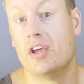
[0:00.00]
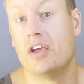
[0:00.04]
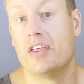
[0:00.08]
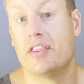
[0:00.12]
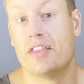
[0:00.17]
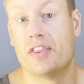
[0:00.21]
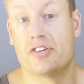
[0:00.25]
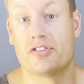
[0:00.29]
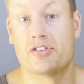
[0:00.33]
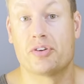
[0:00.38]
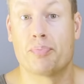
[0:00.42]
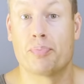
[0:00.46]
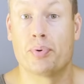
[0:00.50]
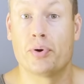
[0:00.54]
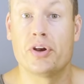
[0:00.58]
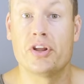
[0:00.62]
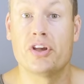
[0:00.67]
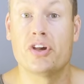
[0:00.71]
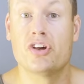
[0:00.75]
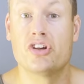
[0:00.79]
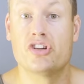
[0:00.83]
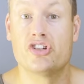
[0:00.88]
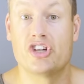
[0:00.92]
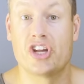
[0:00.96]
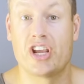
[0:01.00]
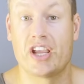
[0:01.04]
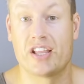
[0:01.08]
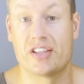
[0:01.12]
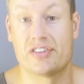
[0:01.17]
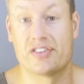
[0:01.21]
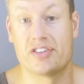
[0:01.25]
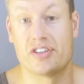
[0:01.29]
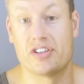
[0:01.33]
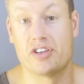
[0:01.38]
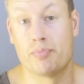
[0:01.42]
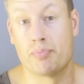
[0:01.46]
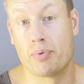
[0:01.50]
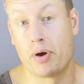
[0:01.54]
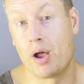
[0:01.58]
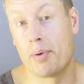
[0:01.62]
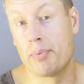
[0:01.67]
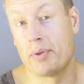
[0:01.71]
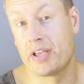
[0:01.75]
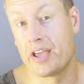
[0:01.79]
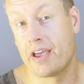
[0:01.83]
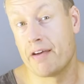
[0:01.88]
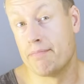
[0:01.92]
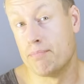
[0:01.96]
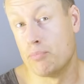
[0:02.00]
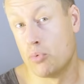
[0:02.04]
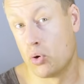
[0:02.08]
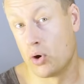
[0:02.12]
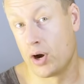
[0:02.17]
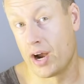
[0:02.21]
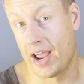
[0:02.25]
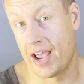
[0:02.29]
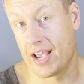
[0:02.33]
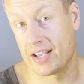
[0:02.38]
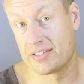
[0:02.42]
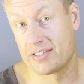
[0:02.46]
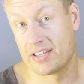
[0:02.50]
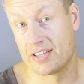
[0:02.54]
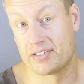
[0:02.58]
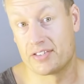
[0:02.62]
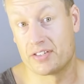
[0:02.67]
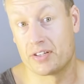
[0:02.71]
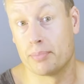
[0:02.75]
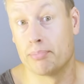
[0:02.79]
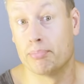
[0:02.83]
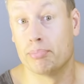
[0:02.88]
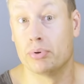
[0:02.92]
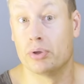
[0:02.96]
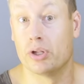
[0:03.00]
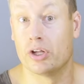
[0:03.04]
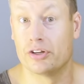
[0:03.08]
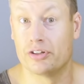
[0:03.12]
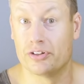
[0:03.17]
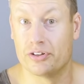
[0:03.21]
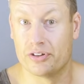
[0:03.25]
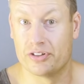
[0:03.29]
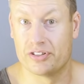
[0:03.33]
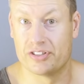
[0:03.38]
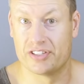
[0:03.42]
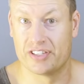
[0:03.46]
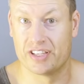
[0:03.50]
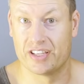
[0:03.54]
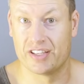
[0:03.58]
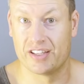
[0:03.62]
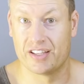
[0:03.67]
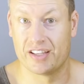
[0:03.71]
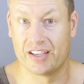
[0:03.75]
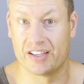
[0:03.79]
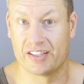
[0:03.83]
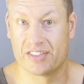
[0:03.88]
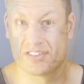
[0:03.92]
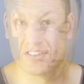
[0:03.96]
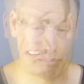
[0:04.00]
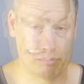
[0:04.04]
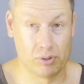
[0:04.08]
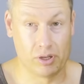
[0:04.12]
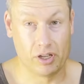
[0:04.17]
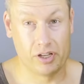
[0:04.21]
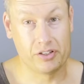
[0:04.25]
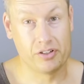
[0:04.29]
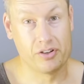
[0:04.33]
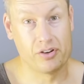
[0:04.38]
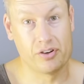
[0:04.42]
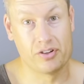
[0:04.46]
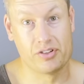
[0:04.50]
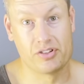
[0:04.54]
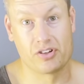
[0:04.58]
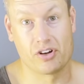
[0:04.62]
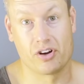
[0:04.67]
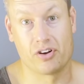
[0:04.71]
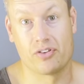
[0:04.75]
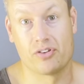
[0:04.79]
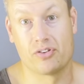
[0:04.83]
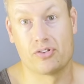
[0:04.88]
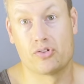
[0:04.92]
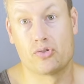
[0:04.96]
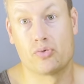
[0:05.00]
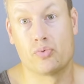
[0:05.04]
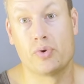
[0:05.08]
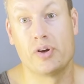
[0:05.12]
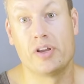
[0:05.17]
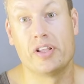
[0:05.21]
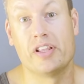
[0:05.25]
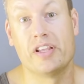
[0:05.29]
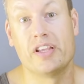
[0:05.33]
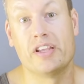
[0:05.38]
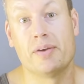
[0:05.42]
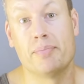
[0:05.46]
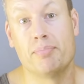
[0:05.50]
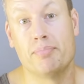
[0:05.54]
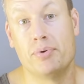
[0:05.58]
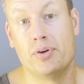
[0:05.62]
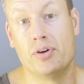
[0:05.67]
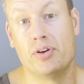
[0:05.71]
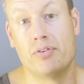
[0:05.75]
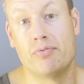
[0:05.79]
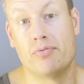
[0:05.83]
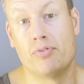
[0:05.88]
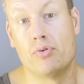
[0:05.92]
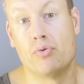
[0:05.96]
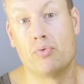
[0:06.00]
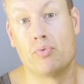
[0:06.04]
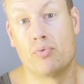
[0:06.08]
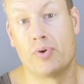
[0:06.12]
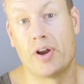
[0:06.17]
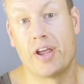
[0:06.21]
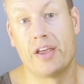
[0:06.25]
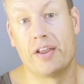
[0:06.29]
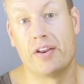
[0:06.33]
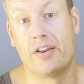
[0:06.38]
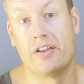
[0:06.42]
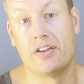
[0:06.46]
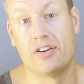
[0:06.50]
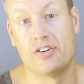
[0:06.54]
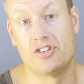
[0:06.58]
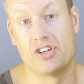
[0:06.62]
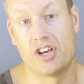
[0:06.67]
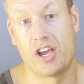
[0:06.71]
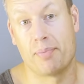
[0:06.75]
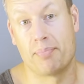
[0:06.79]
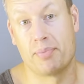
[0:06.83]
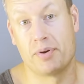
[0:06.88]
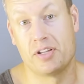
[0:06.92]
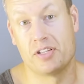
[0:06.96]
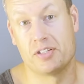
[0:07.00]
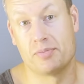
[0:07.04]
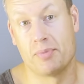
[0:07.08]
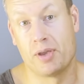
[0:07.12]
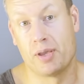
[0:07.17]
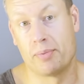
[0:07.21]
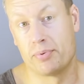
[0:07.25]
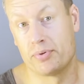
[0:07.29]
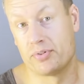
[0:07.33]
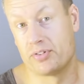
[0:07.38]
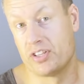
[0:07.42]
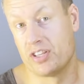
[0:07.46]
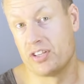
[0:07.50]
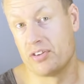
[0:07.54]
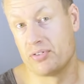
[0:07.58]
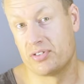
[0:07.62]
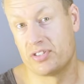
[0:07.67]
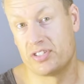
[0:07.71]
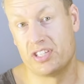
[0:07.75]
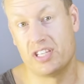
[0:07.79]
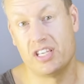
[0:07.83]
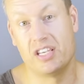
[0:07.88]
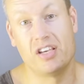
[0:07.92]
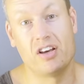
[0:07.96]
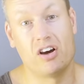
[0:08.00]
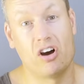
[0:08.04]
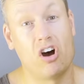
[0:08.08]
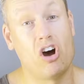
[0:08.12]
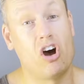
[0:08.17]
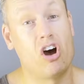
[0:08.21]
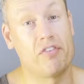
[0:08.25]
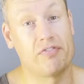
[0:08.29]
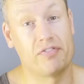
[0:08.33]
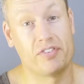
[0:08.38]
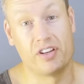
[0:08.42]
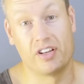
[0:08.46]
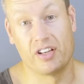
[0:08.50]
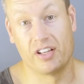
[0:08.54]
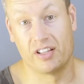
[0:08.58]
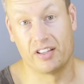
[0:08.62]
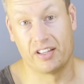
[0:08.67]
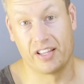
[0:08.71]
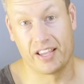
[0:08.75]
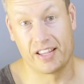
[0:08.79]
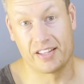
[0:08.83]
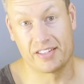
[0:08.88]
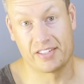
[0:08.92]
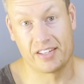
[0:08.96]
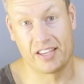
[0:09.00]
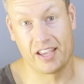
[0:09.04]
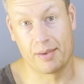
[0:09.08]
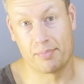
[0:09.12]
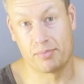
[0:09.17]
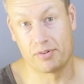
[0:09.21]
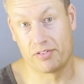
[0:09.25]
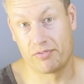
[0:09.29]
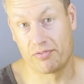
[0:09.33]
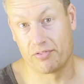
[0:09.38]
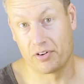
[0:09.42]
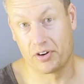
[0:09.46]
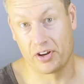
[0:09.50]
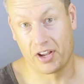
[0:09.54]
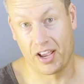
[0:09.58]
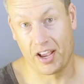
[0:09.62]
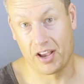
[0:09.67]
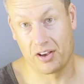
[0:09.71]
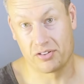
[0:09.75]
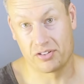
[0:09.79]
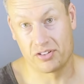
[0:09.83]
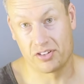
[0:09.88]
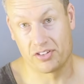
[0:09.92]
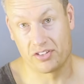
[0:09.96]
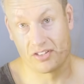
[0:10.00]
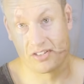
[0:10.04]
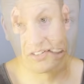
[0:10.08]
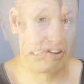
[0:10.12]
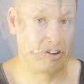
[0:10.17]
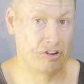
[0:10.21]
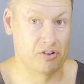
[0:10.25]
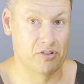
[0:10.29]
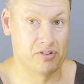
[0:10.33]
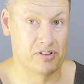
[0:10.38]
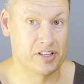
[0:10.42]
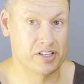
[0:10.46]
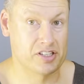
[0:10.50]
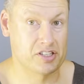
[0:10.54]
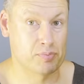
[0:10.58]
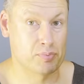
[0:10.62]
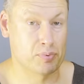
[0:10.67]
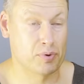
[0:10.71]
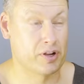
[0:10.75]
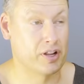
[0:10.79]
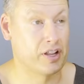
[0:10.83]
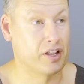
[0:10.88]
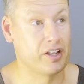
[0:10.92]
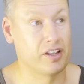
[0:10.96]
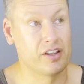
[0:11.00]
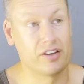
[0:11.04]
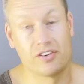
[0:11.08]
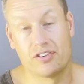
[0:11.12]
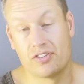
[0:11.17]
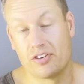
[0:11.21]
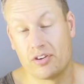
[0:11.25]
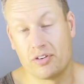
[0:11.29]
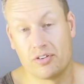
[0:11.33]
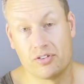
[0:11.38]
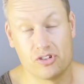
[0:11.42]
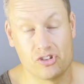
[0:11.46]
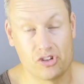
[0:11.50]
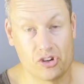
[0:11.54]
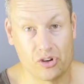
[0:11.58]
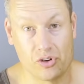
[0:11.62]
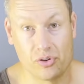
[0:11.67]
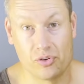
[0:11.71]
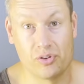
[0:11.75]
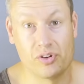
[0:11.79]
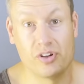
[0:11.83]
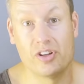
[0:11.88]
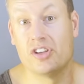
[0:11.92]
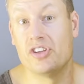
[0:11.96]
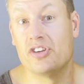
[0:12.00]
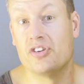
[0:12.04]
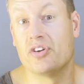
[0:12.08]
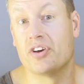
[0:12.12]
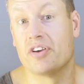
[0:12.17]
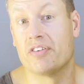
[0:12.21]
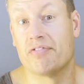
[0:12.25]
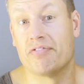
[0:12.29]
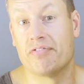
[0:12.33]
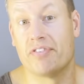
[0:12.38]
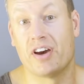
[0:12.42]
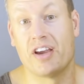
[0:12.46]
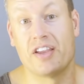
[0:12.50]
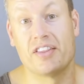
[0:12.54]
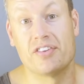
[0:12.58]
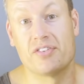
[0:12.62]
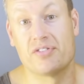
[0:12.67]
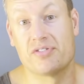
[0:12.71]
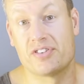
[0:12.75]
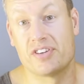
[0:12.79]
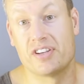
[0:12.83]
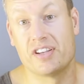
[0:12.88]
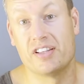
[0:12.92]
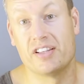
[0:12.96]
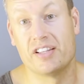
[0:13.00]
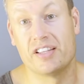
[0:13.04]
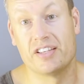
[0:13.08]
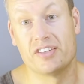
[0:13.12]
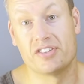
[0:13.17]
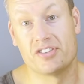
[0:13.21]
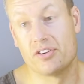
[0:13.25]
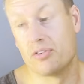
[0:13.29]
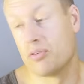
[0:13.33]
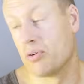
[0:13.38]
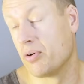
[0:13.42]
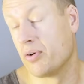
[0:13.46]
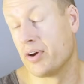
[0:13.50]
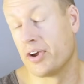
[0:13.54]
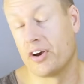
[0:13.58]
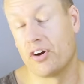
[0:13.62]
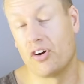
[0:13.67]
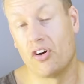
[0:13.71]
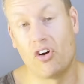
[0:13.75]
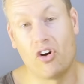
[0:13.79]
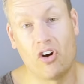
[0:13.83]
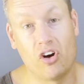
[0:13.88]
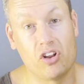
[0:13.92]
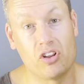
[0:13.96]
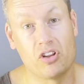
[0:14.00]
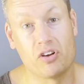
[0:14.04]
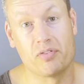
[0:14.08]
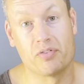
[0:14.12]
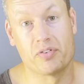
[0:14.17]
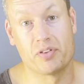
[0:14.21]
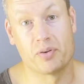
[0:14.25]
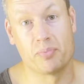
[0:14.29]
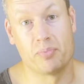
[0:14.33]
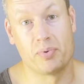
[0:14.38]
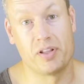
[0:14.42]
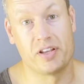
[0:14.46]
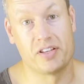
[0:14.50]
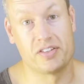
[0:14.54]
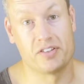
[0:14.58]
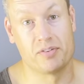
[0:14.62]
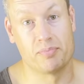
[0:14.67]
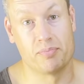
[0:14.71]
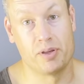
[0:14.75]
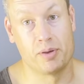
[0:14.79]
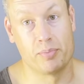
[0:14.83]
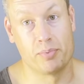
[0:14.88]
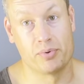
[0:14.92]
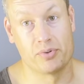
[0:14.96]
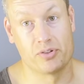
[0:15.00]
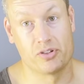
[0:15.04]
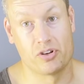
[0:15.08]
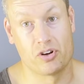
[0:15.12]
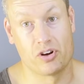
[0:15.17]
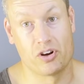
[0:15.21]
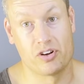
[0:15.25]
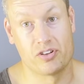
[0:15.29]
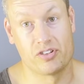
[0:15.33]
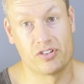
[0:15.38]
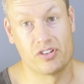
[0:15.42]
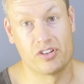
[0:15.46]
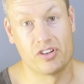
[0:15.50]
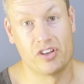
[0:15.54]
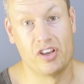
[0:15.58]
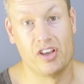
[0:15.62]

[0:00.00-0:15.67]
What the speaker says: there's a pretty good chance that you probably have more access to Bloodgood seedlings. Bloodgoods are those really beautiful red Japanese maples that you'll see often in landscapes in front of houses. Early spring to June, you can find their seedlings growing all over the place in people's yards.